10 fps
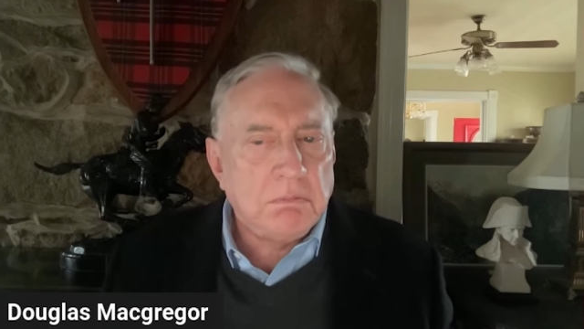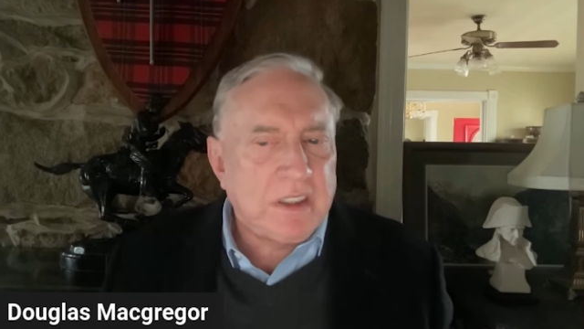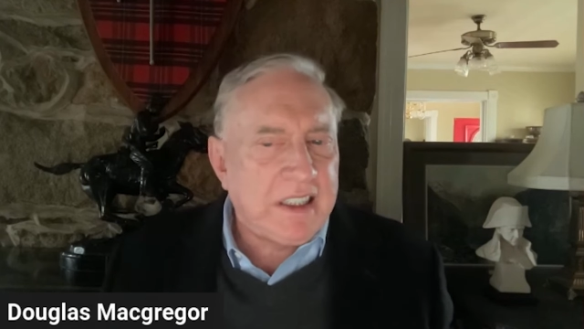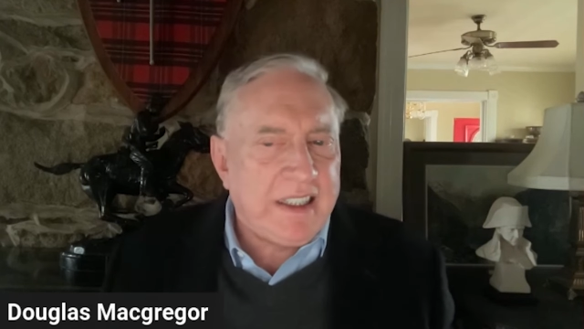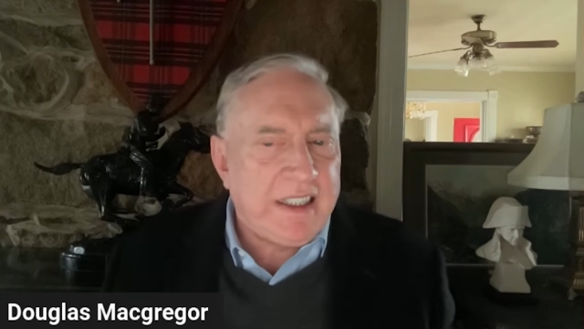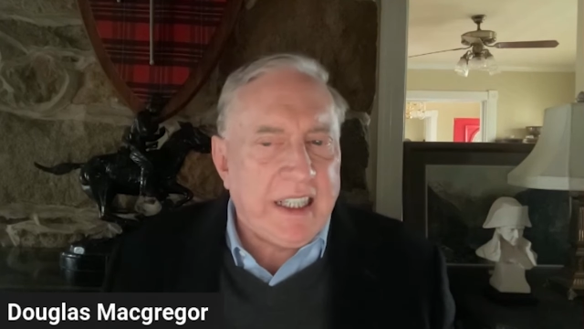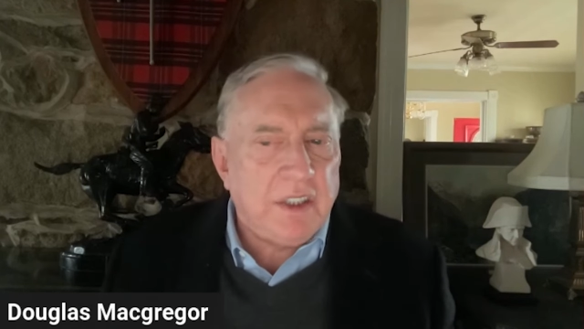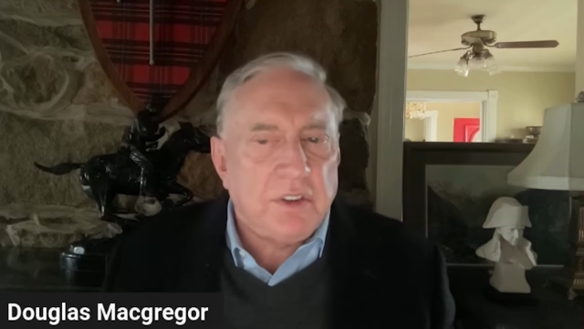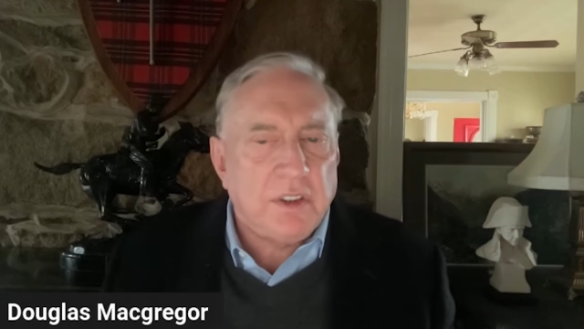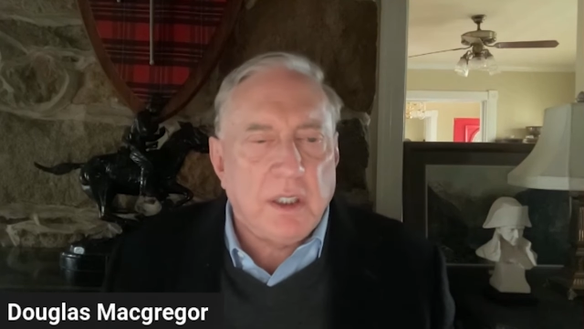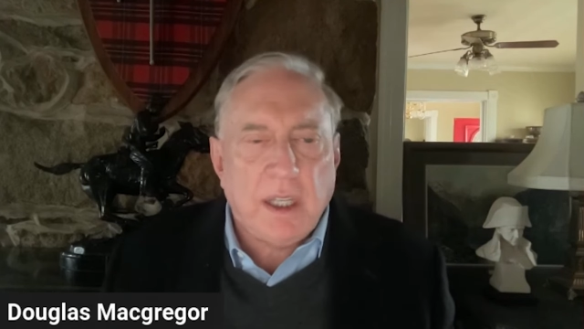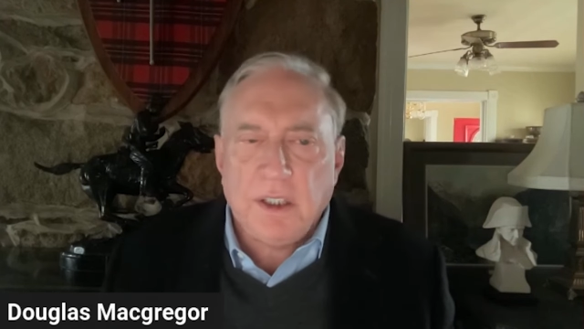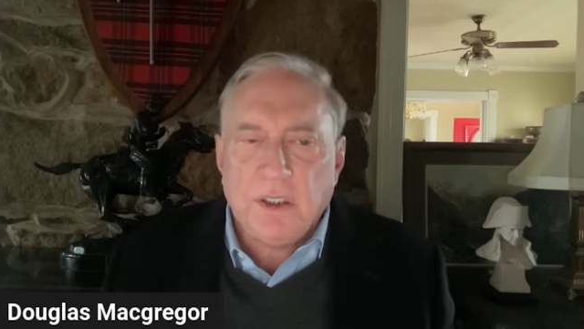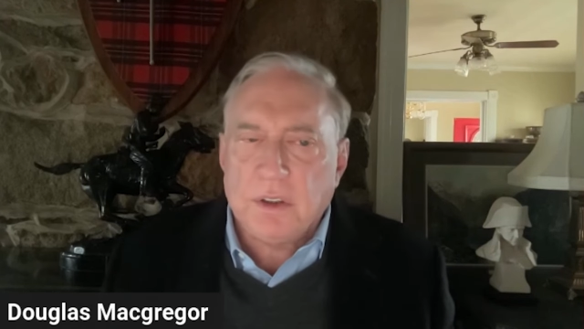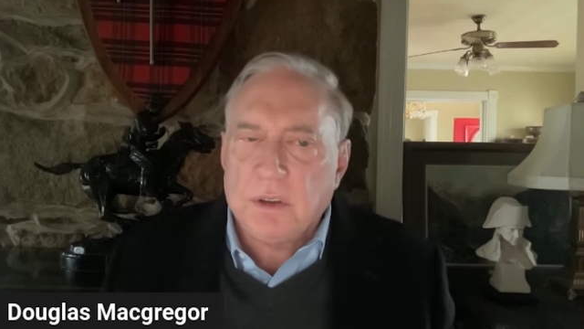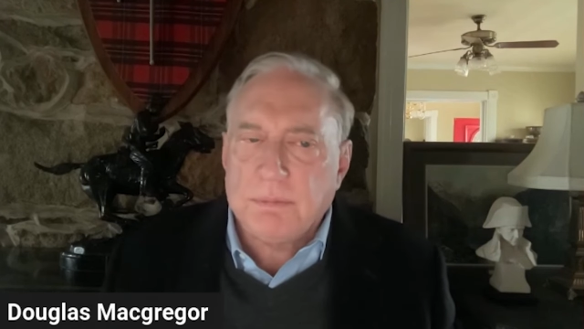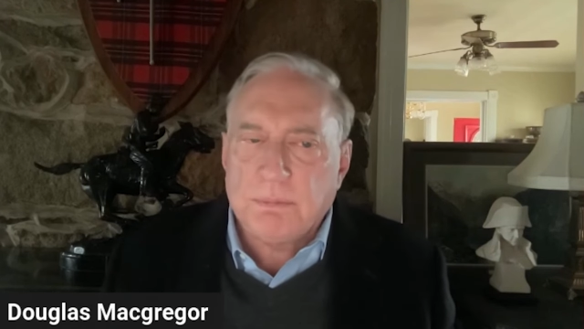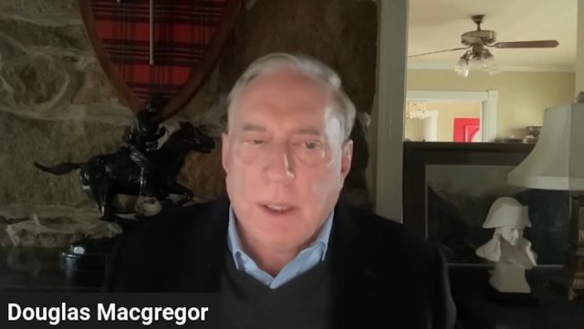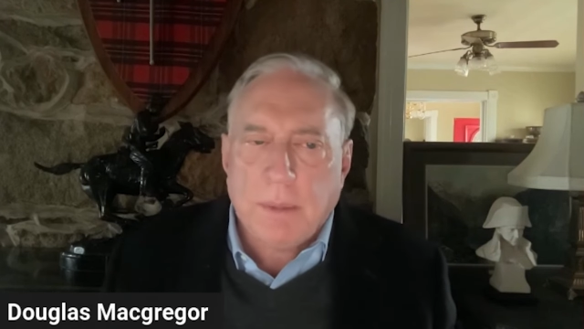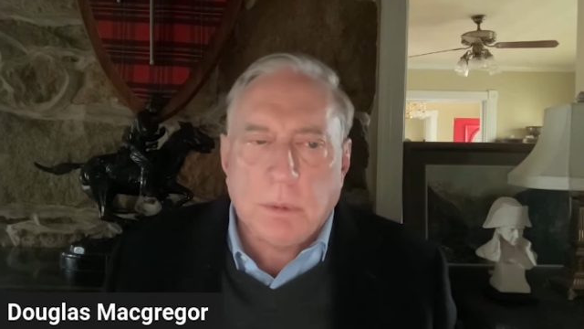I think the answer to that is
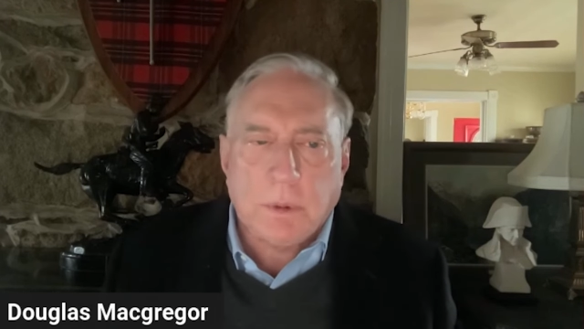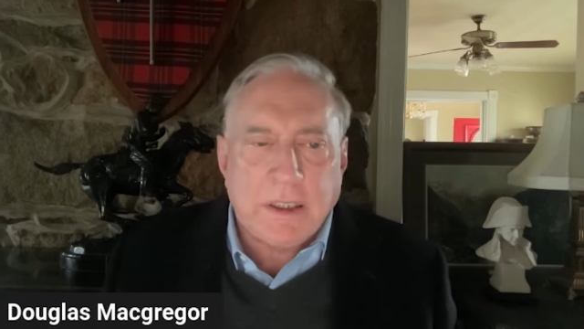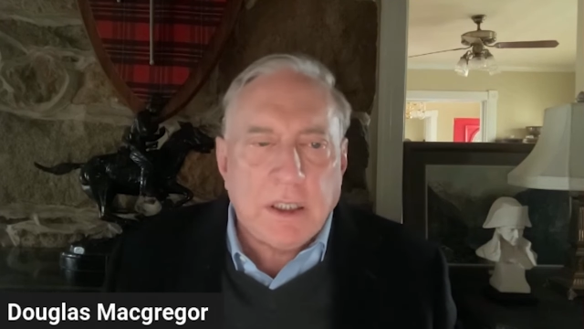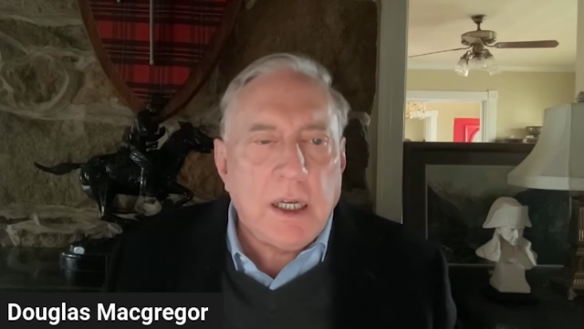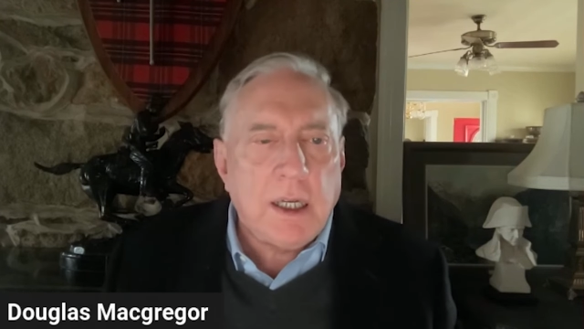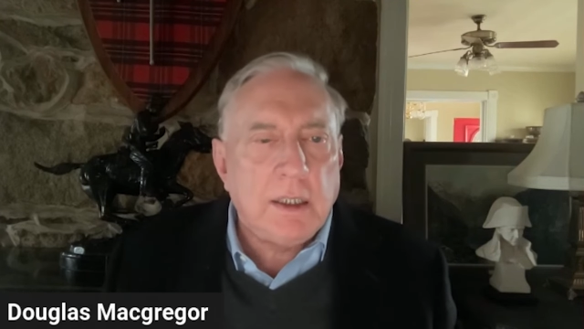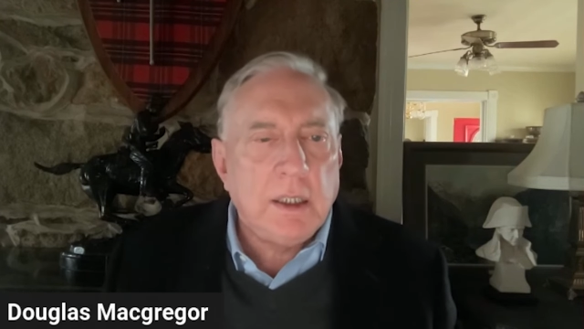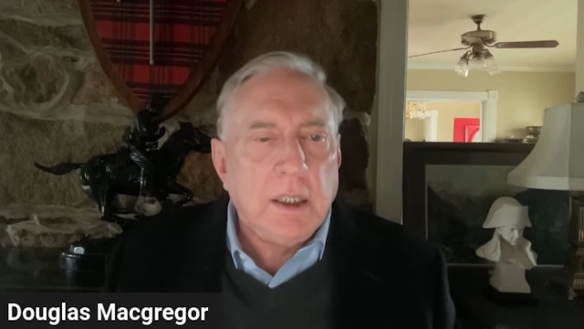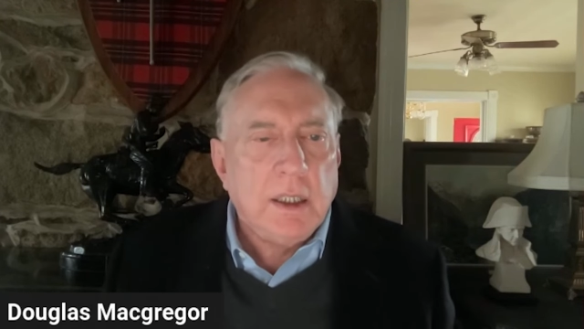probably not.